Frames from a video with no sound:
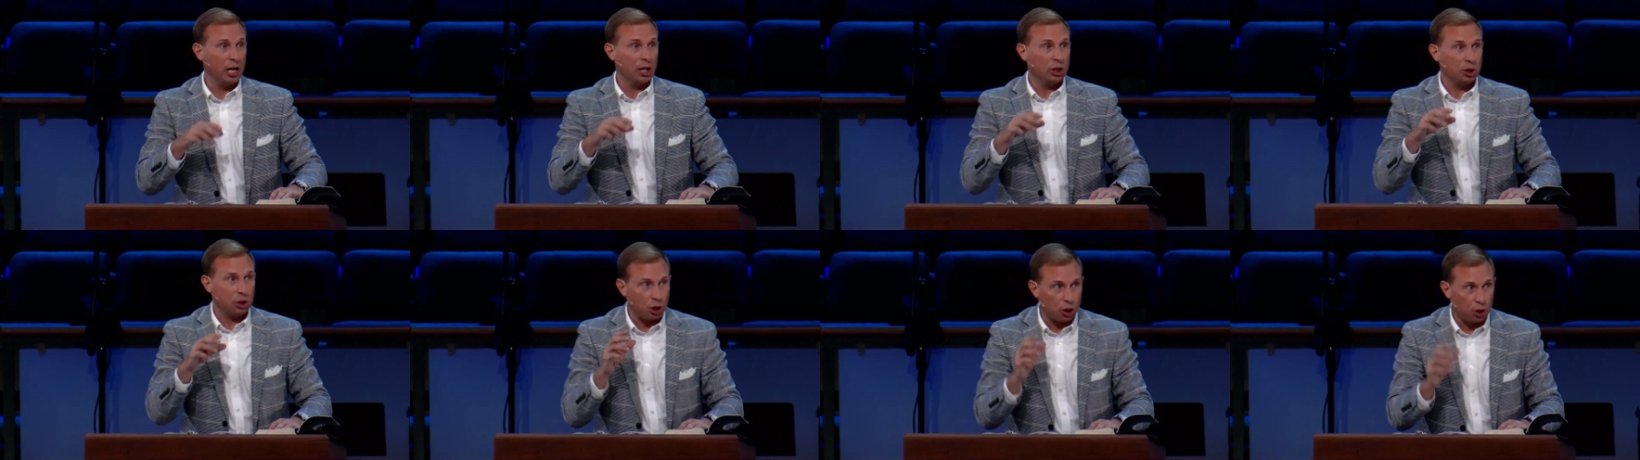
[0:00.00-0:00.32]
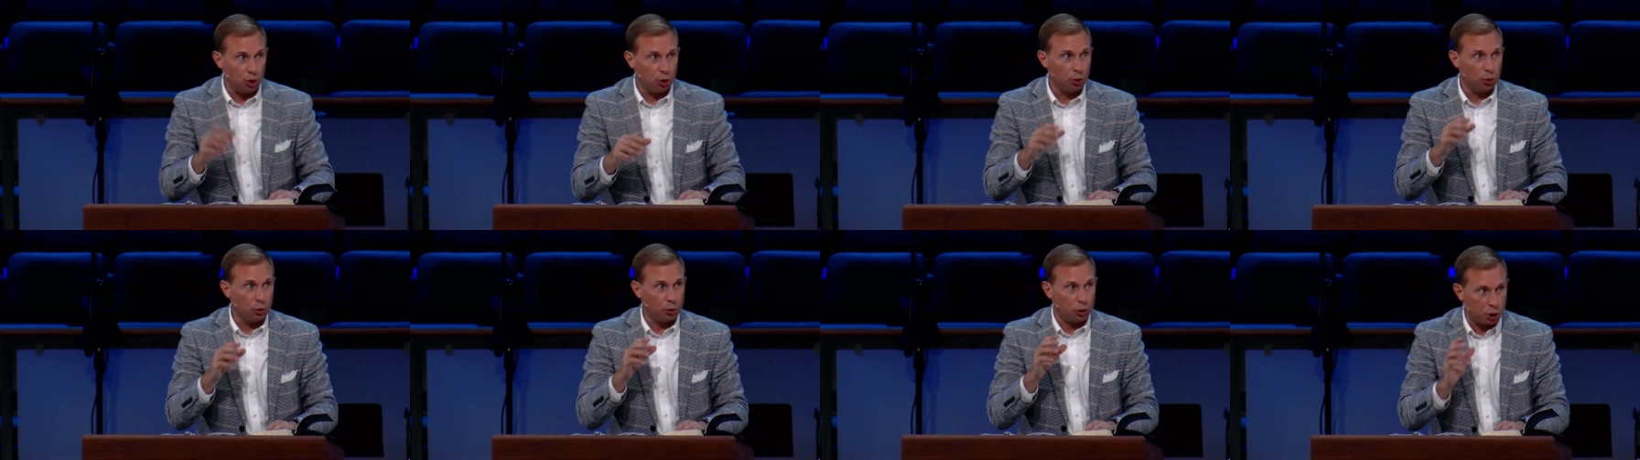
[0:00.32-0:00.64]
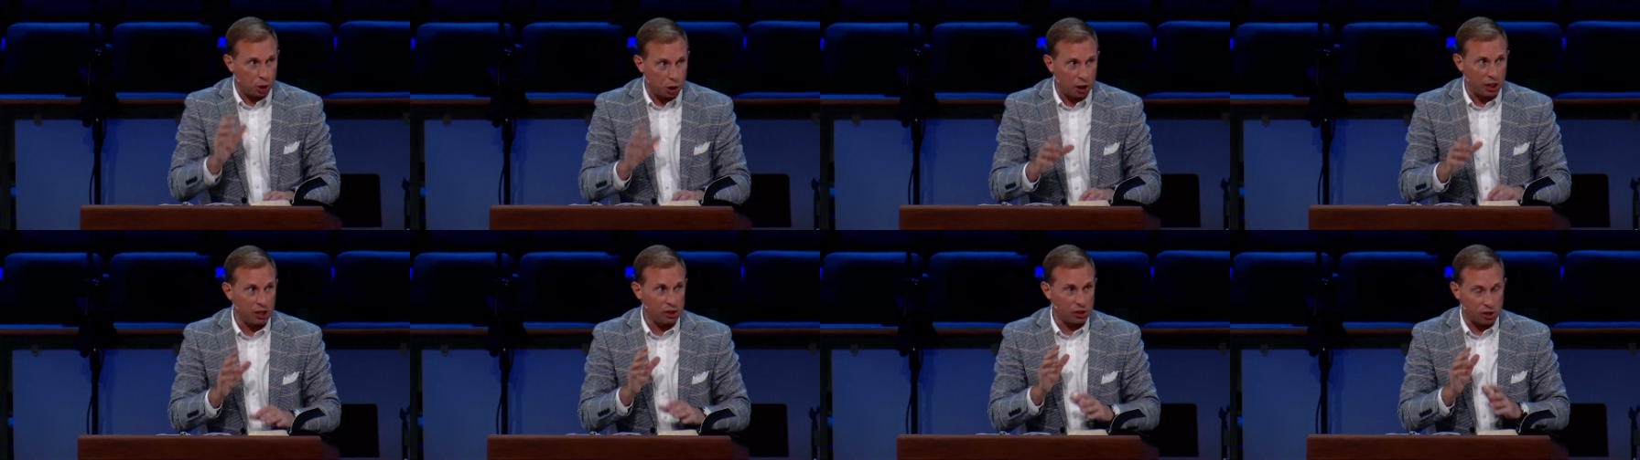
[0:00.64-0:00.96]
to
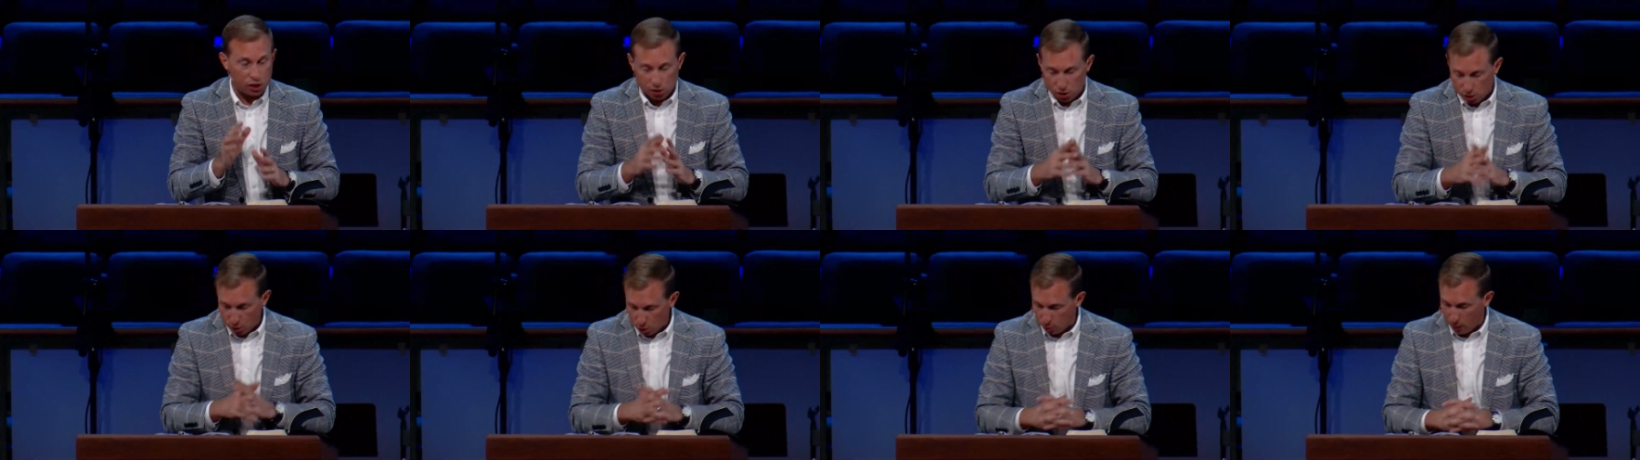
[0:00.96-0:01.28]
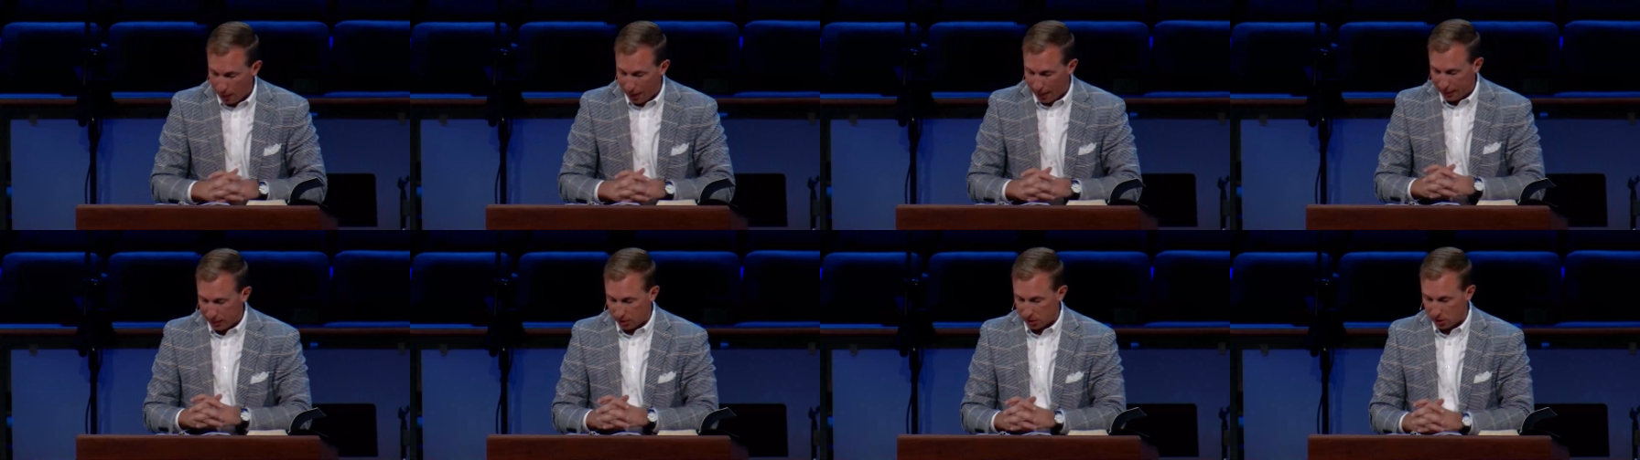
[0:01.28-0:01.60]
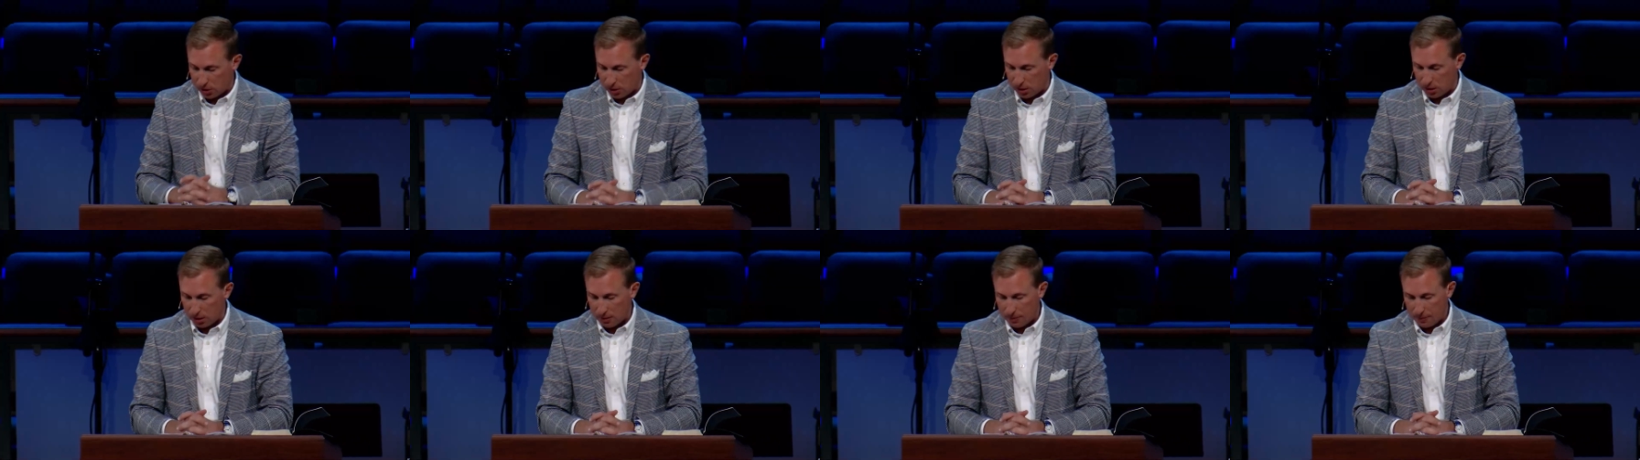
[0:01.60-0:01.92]
Jesus
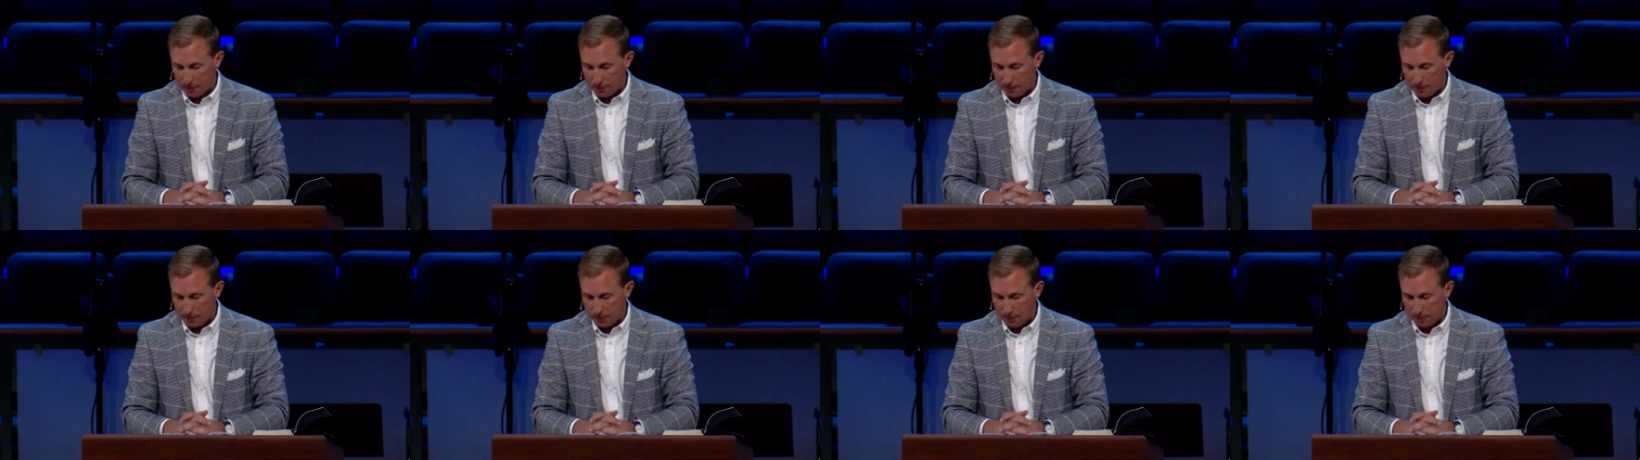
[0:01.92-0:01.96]
Christ.